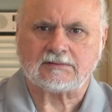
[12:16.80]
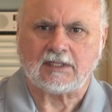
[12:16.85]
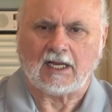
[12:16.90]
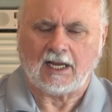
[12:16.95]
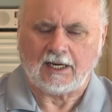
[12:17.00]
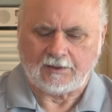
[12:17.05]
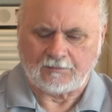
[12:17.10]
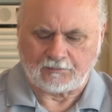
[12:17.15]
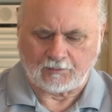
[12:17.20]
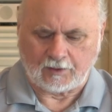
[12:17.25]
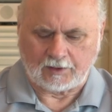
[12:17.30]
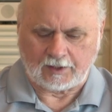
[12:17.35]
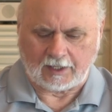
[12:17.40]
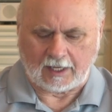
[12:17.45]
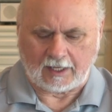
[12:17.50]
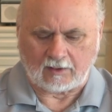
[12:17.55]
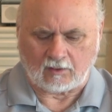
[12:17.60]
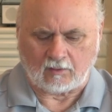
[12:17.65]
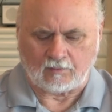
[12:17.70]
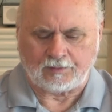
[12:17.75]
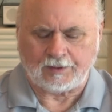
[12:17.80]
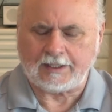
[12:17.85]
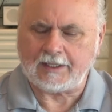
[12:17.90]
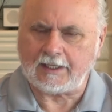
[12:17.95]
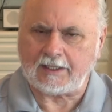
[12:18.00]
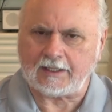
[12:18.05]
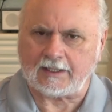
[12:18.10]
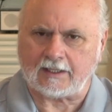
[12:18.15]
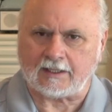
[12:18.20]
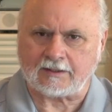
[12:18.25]
And if we're not
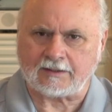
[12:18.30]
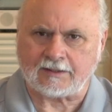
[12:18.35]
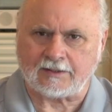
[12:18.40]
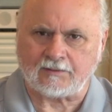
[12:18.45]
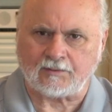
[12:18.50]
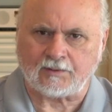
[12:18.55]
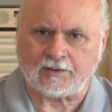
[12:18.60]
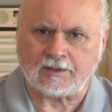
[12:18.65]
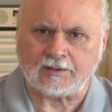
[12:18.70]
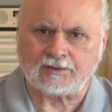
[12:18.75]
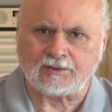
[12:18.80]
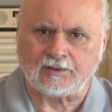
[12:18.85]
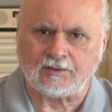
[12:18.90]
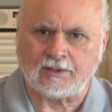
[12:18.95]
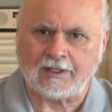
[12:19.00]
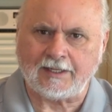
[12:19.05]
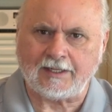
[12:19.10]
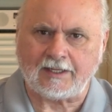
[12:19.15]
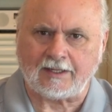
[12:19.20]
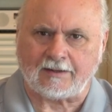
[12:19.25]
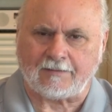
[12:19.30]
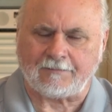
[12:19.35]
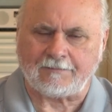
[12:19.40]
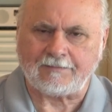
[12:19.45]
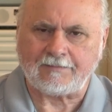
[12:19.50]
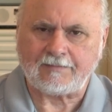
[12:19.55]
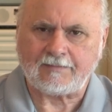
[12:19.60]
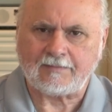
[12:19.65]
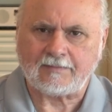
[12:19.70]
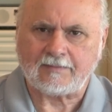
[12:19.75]
obedient to him,